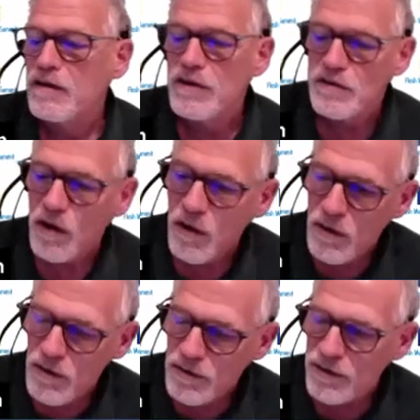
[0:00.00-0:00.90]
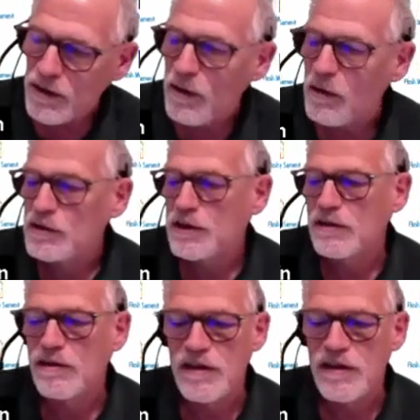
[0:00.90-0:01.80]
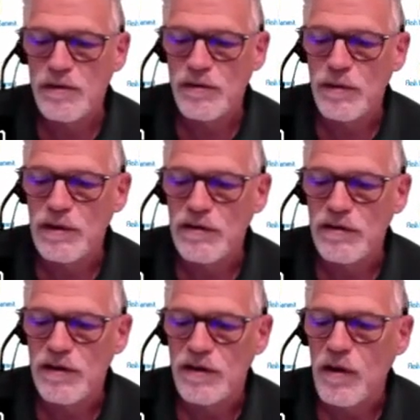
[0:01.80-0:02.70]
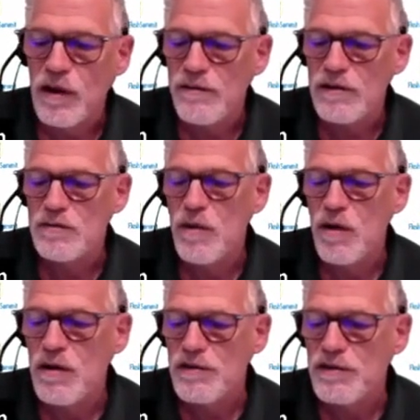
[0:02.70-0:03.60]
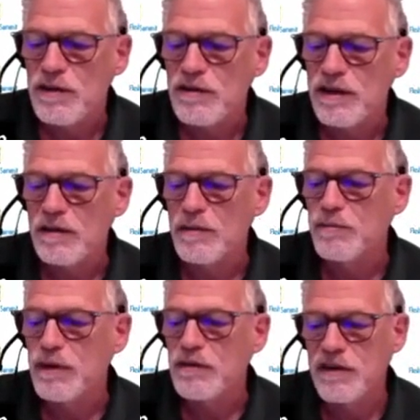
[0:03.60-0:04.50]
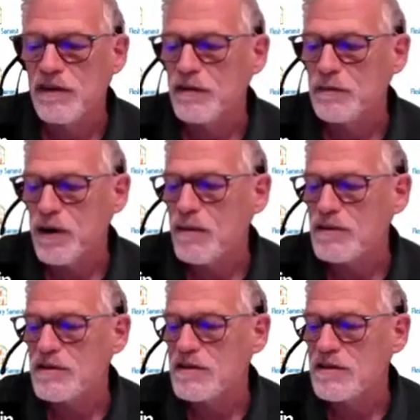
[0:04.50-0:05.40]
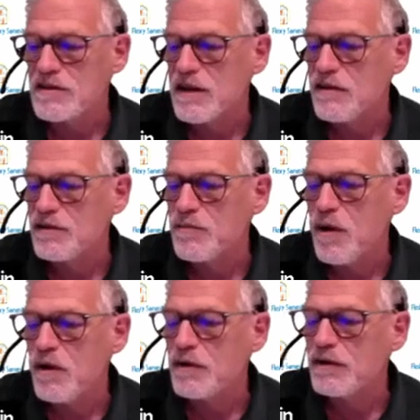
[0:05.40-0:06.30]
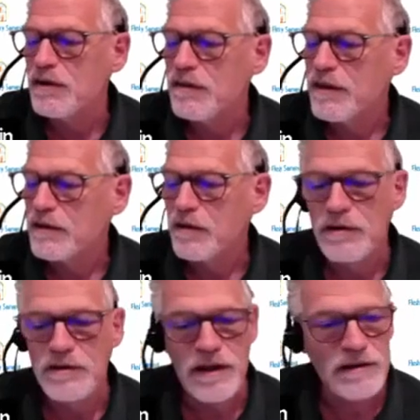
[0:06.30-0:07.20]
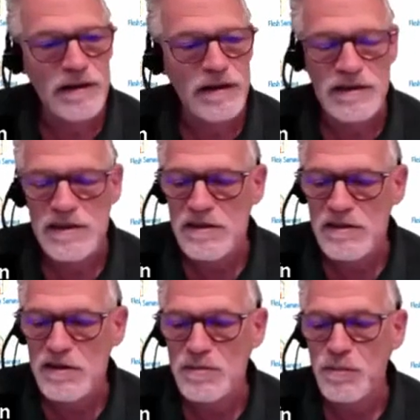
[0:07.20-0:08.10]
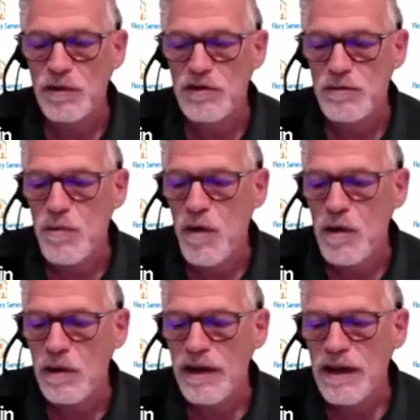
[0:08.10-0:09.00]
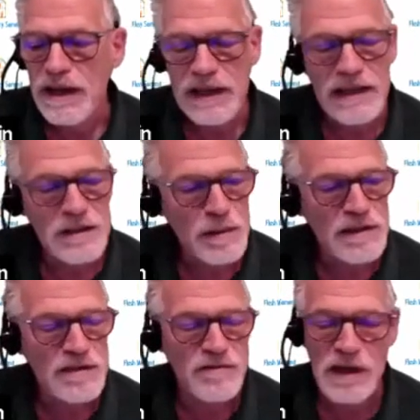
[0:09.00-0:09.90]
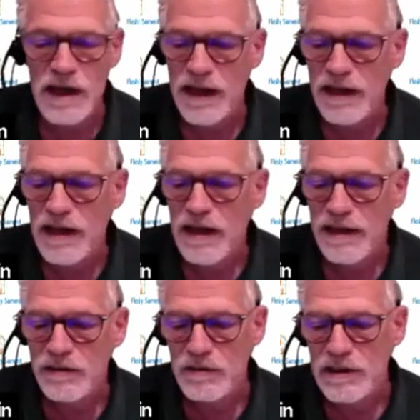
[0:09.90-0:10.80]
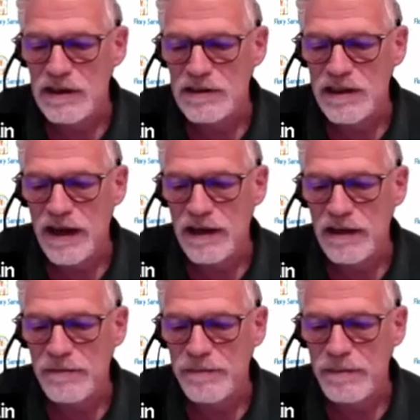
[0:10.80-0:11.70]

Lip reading: They all share the same attributes. They all have a small single element bit cell that promises to scale smaller than current technologies to support small, inexpensive die and 3D stacking.